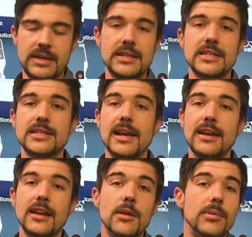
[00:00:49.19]

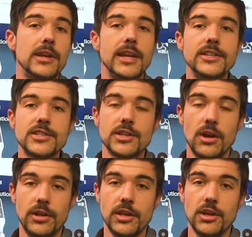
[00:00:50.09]
setting up and
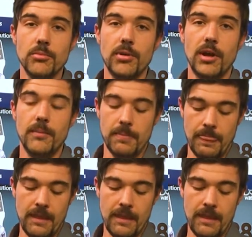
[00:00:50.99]
installing your pump,